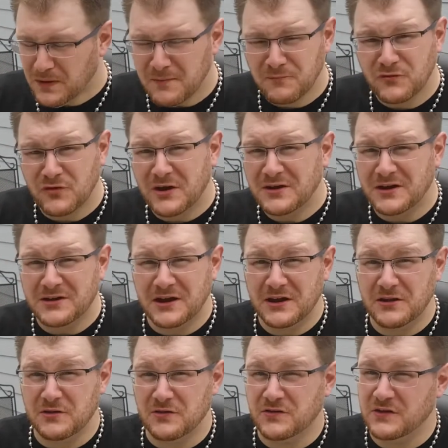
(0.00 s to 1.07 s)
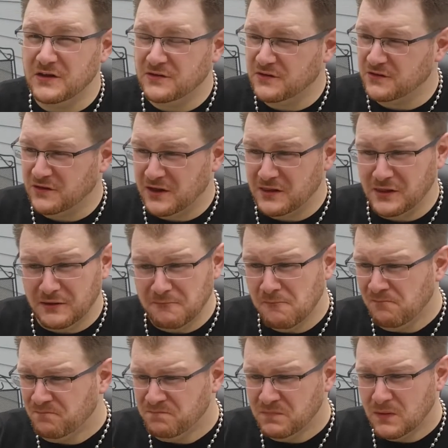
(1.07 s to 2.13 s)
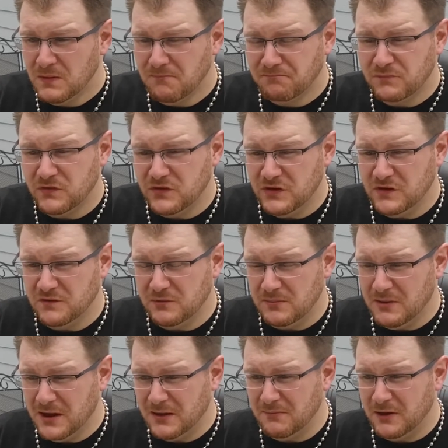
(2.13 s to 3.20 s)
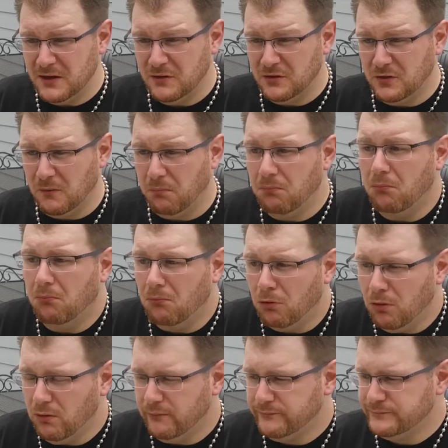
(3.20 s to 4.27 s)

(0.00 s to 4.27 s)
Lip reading: I'm trying not to get into the seeds because lately the seeds have been making me get a little bleh.